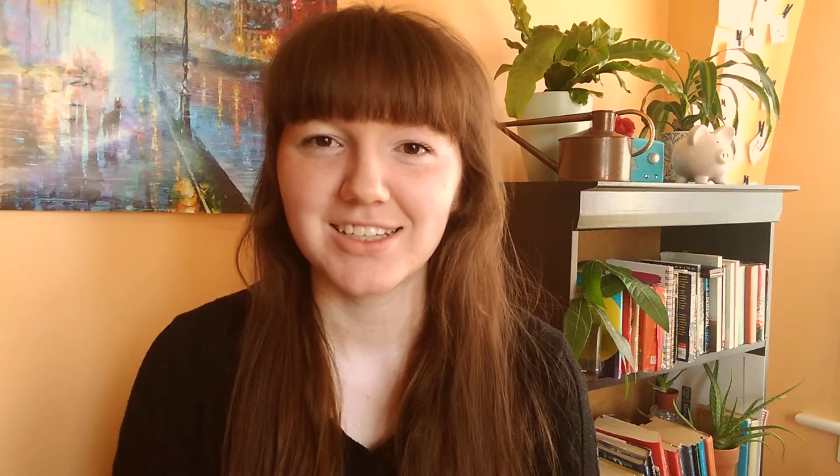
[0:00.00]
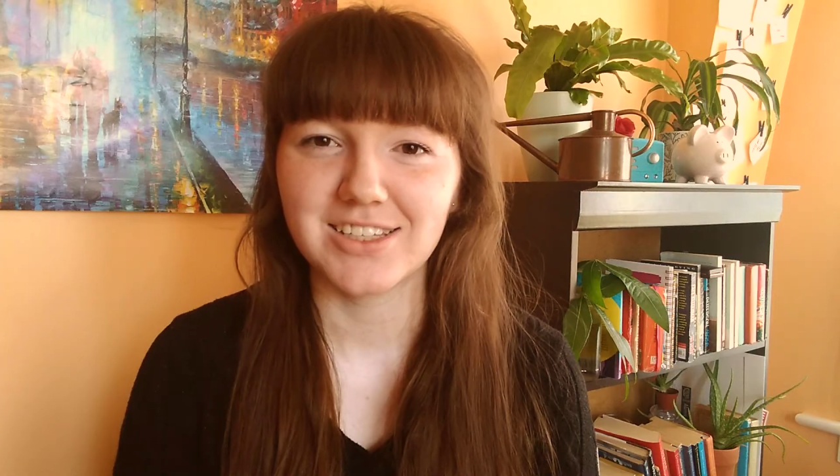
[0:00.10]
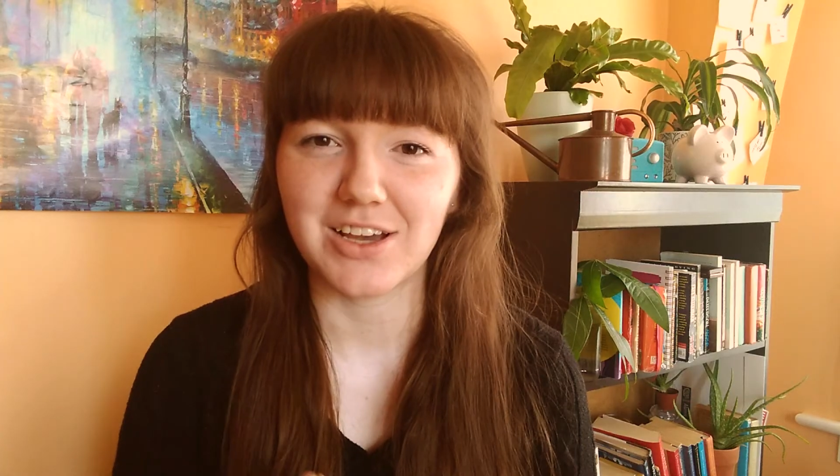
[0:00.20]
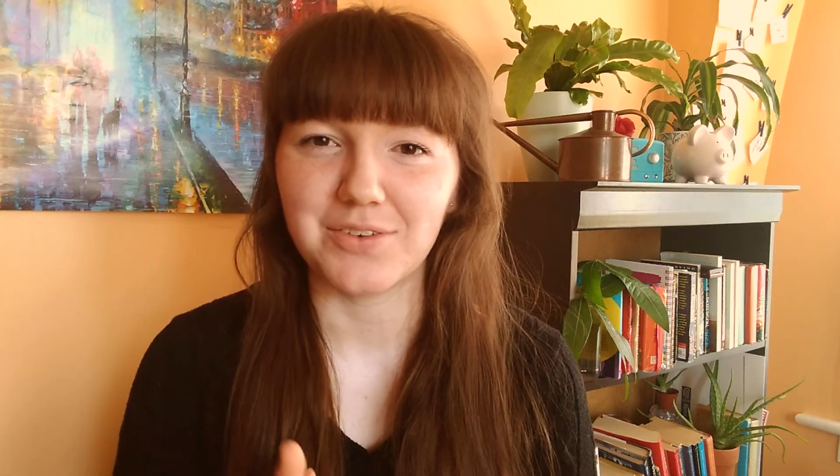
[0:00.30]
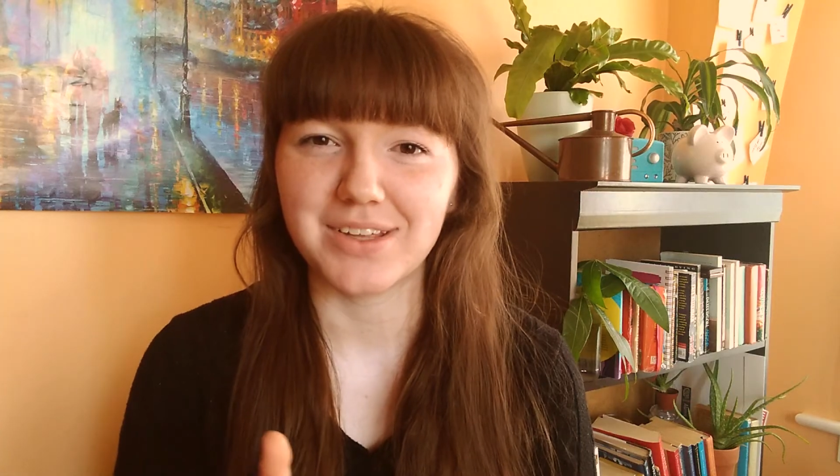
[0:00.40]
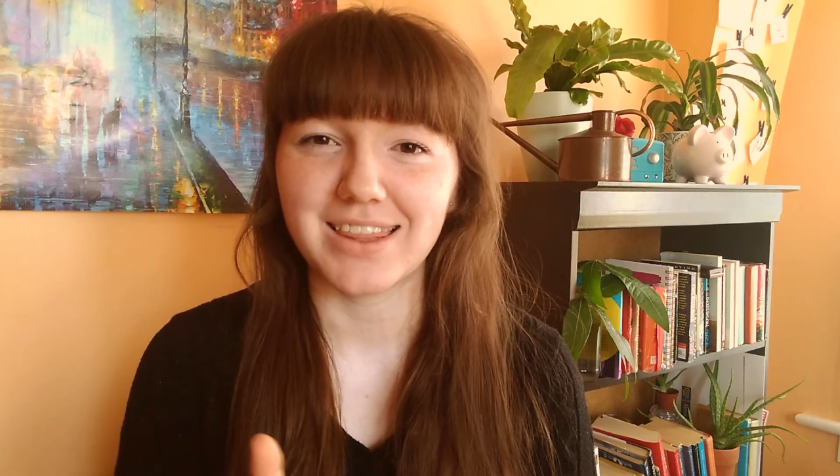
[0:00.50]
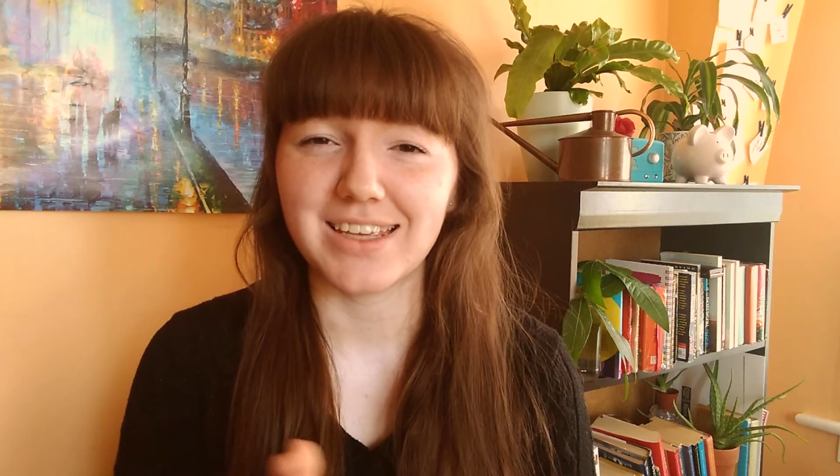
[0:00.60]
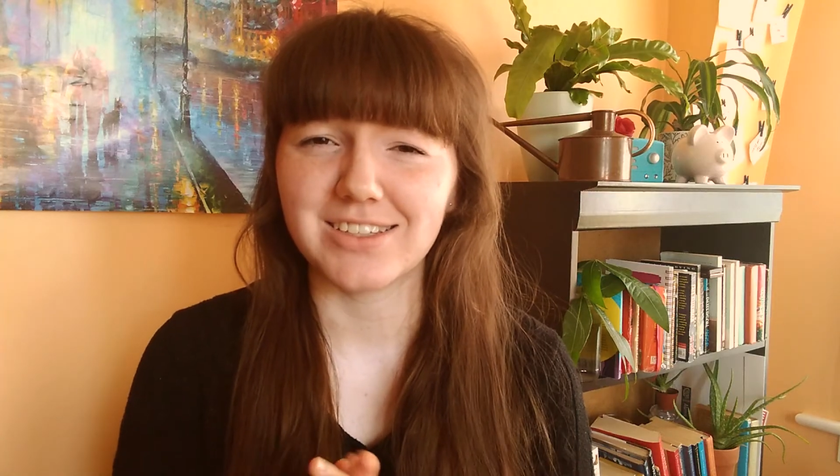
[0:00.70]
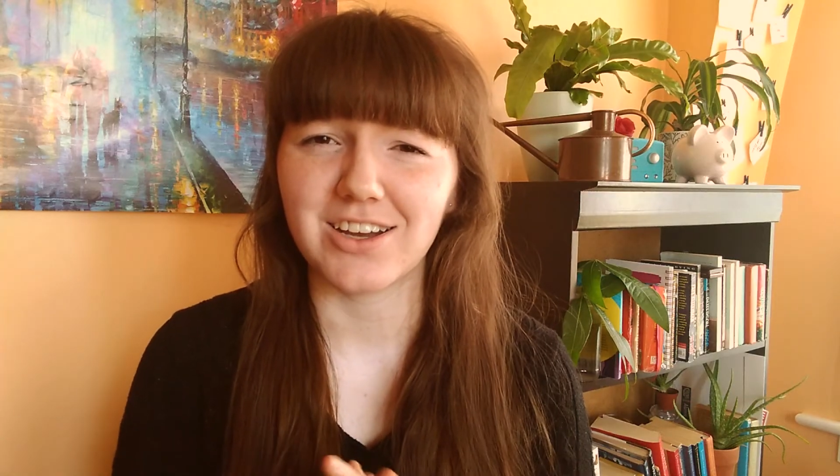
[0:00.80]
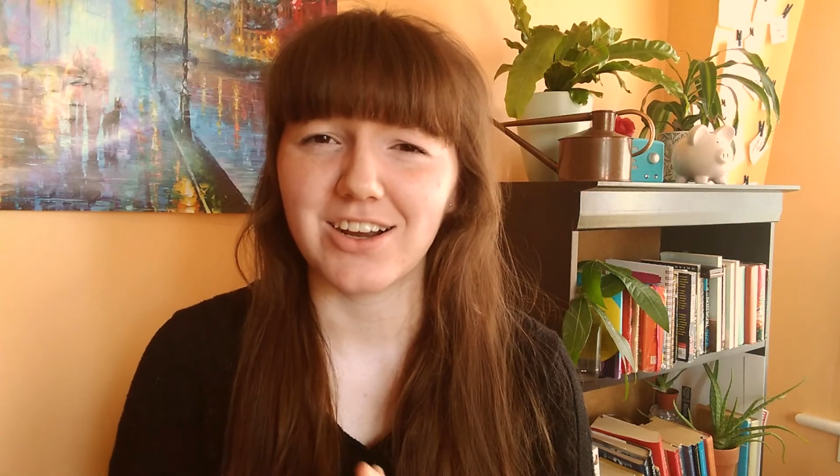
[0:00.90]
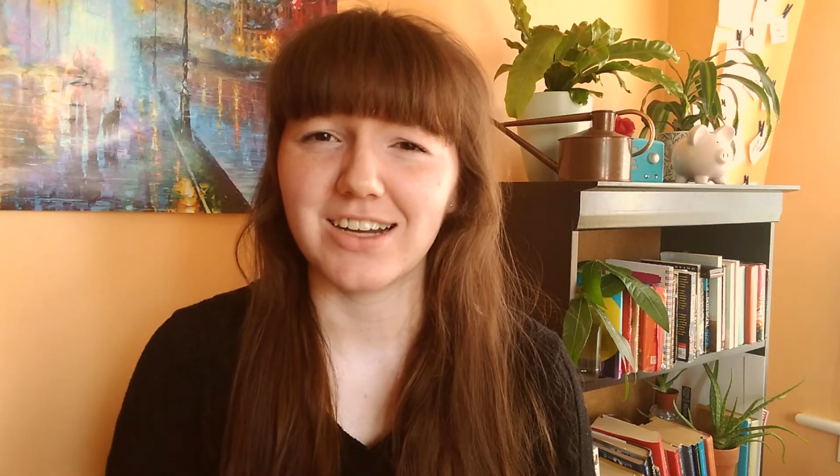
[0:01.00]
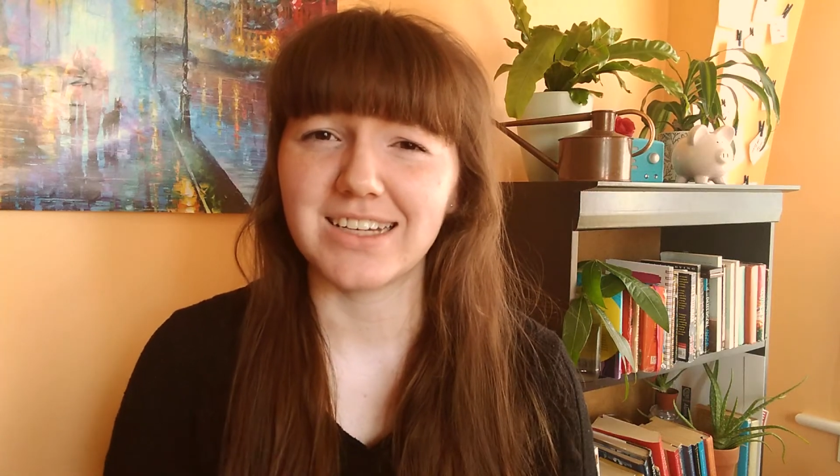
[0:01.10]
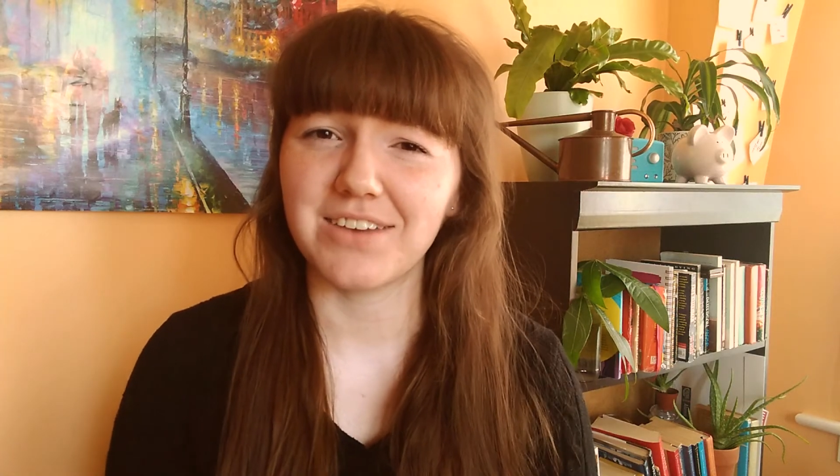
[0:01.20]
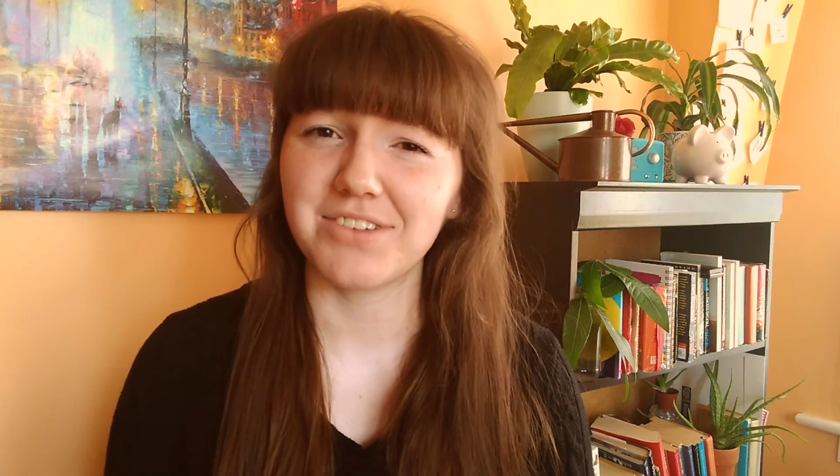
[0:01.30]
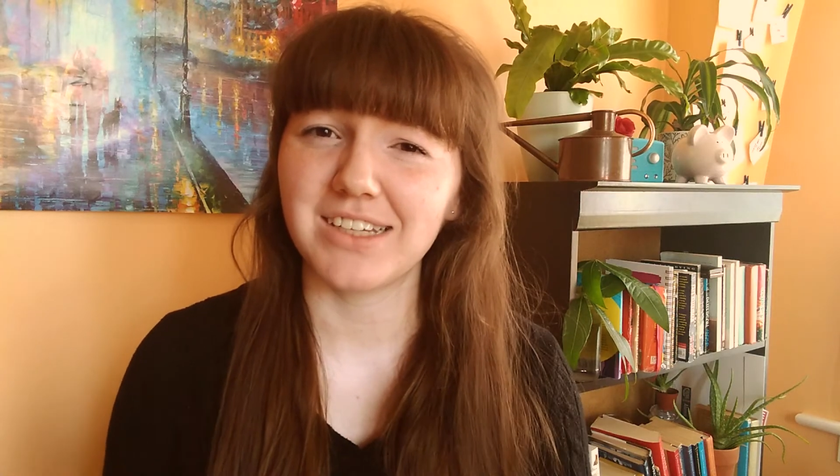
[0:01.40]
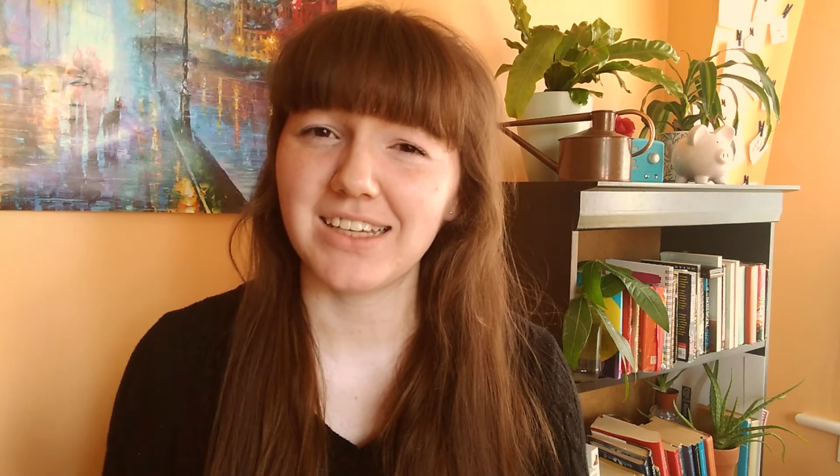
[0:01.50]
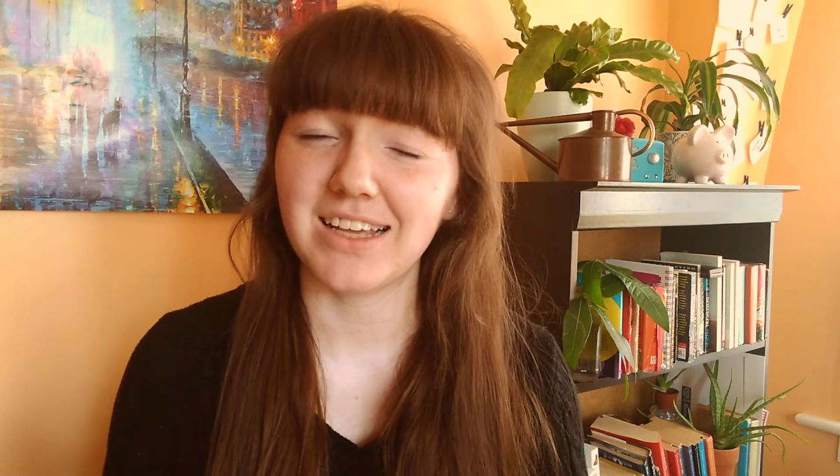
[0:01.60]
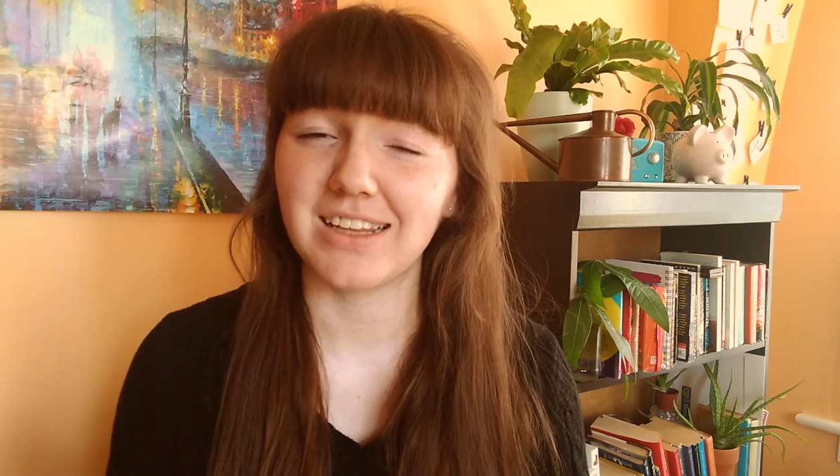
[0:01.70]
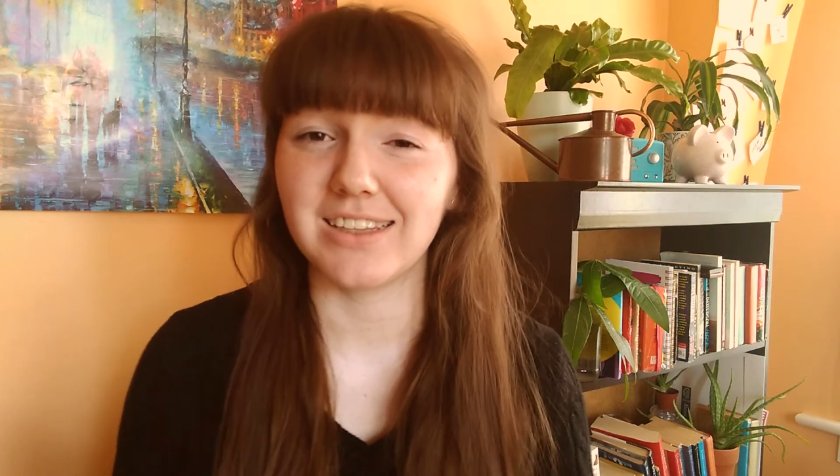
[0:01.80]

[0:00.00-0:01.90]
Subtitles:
So these are definitely